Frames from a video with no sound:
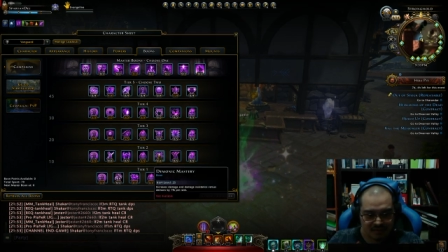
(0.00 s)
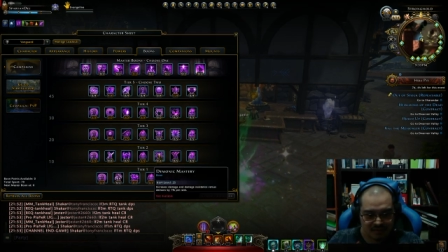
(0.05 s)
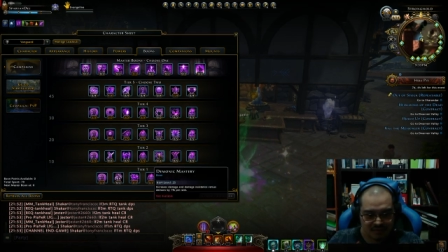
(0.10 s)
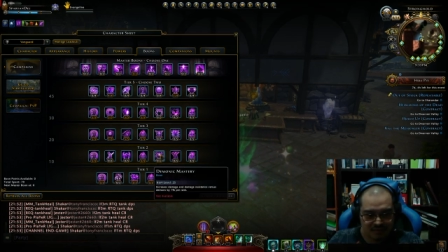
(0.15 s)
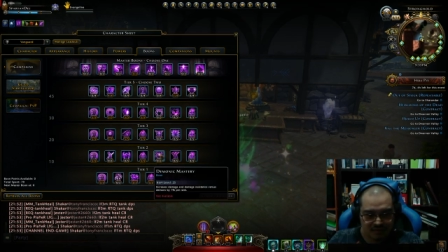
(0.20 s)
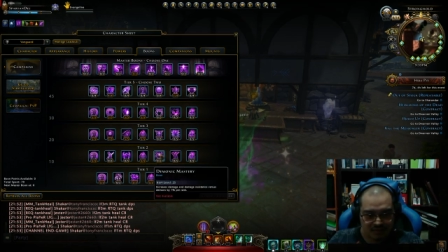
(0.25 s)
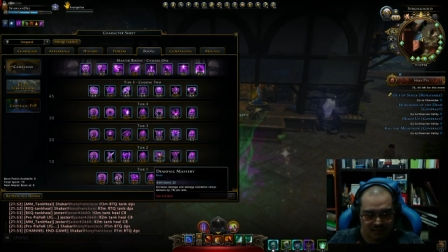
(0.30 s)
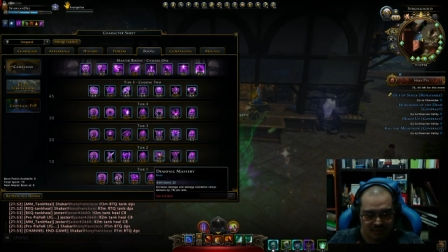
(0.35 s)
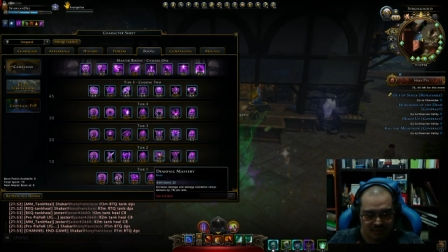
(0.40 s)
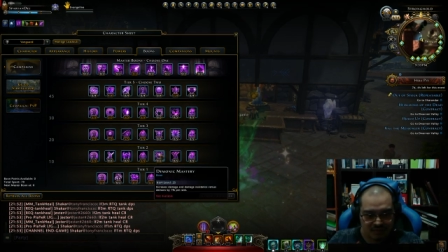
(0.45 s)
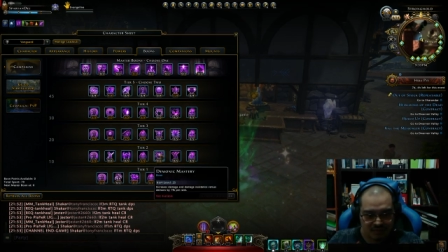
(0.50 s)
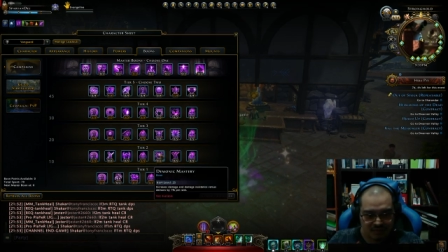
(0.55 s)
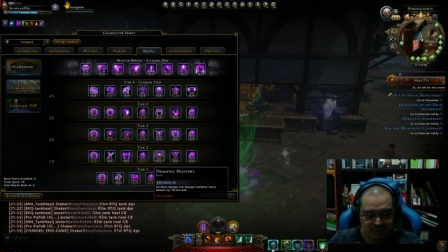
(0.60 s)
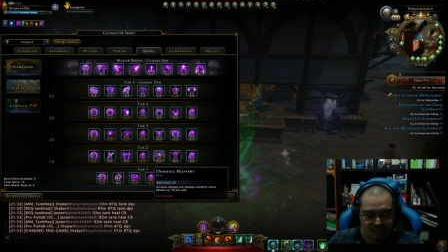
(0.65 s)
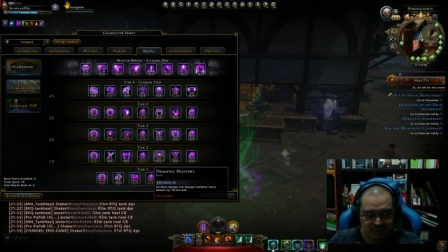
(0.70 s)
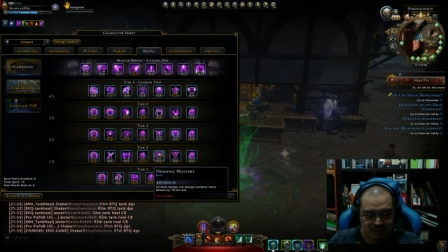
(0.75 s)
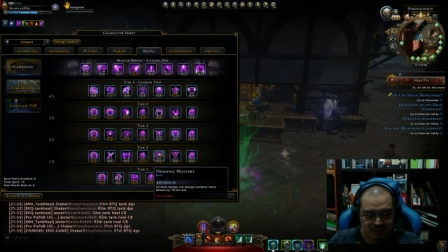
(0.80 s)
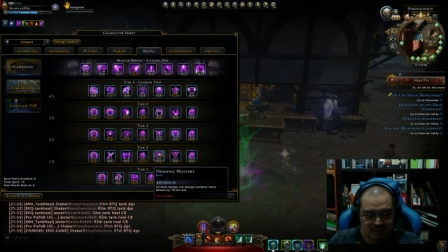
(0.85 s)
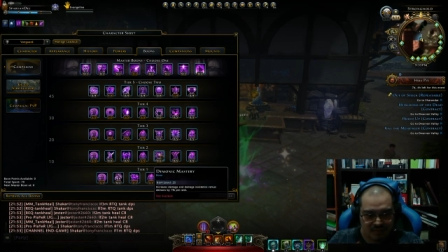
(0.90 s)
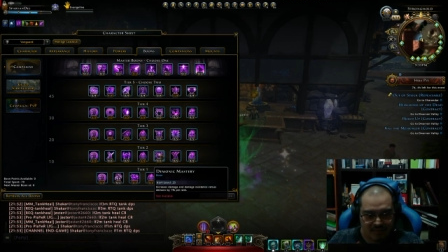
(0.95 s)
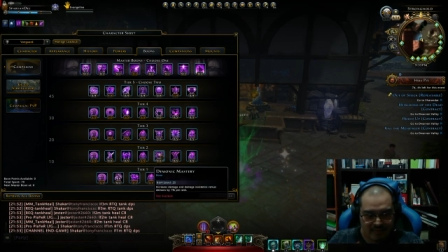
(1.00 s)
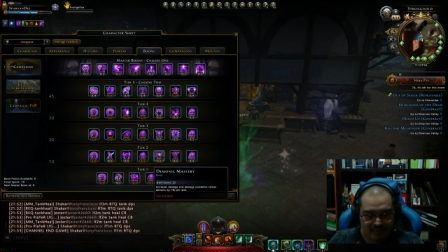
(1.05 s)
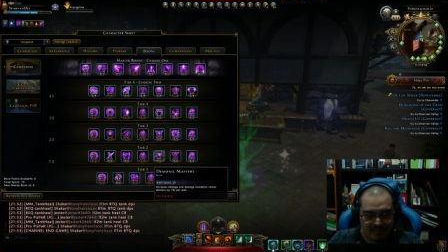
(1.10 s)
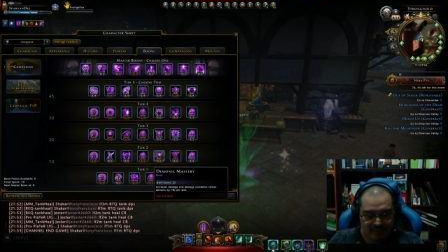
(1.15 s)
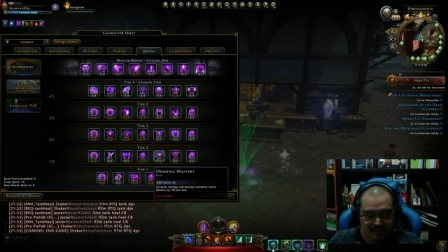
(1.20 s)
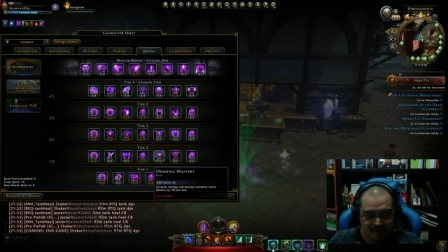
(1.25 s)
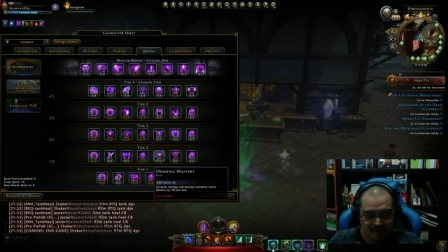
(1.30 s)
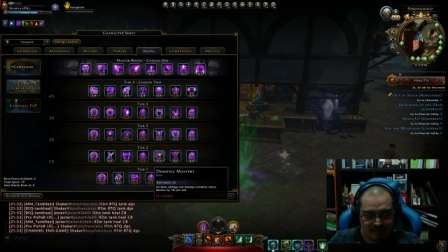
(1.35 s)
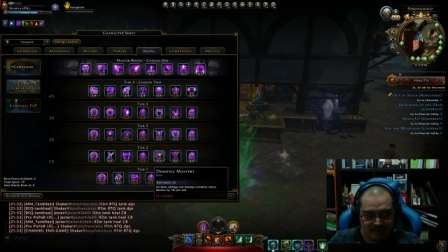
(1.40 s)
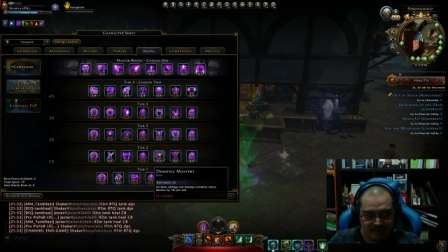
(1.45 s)
So,
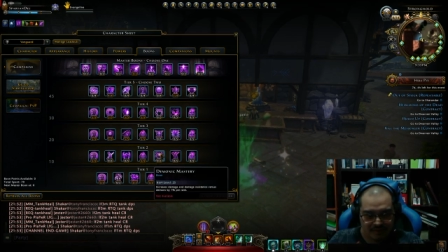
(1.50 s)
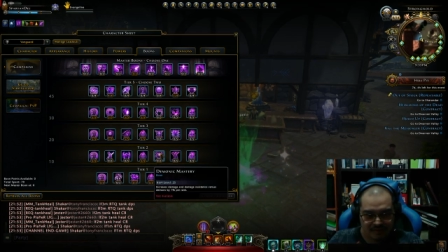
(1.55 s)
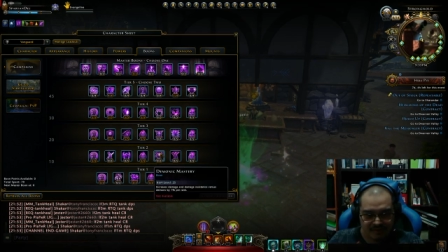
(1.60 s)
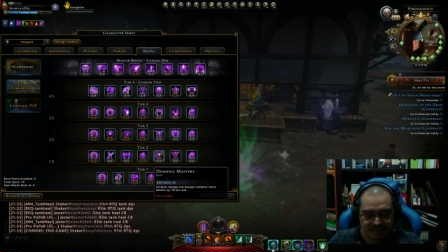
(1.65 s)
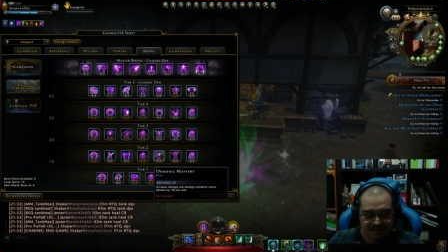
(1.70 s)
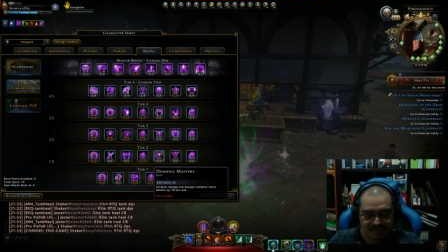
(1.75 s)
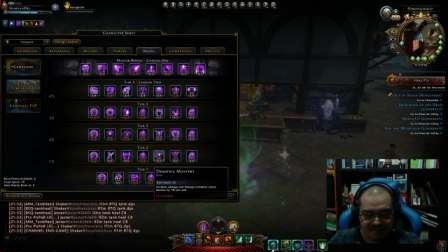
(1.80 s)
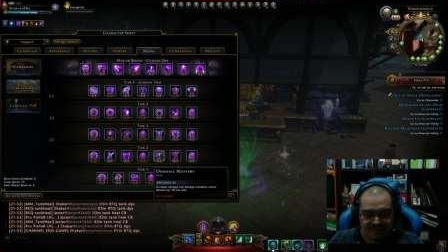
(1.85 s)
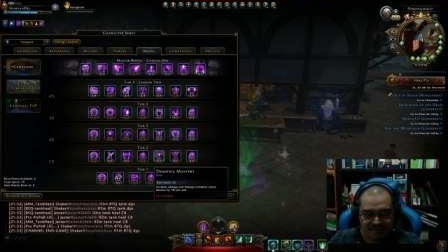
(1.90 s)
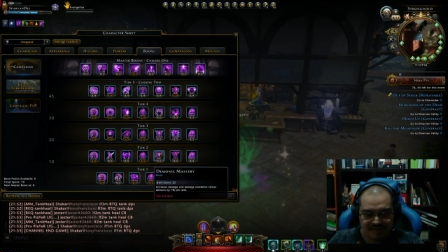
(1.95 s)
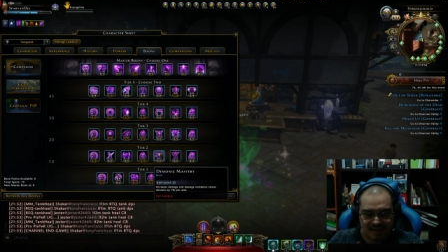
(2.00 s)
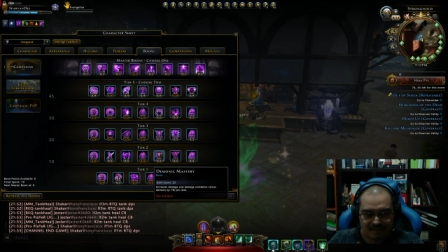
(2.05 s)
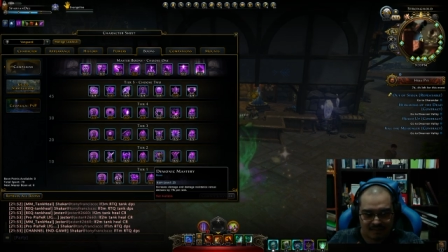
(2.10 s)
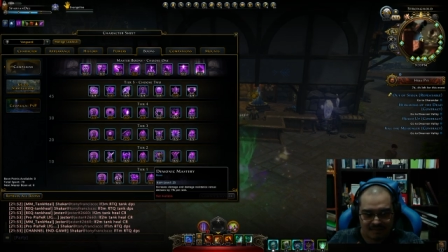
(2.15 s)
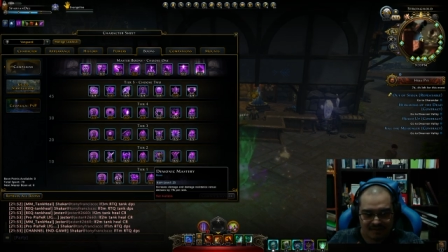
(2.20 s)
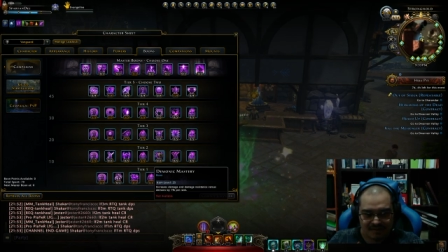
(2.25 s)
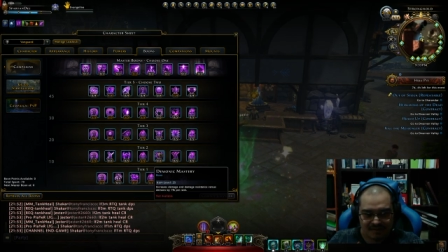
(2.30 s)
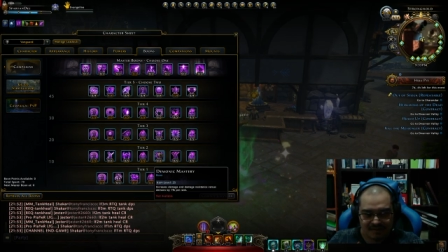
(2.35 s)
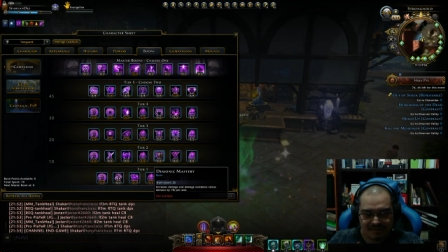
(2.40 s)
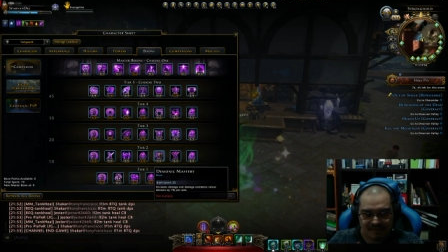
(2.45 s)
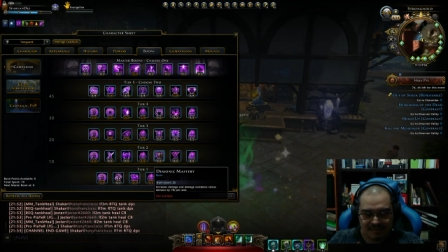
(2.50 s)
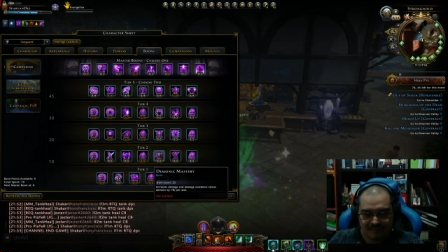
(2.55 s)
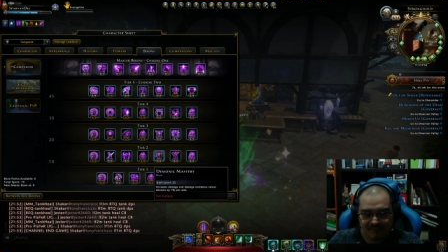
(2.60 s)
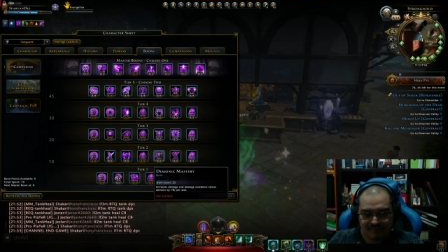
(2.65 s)
increases damage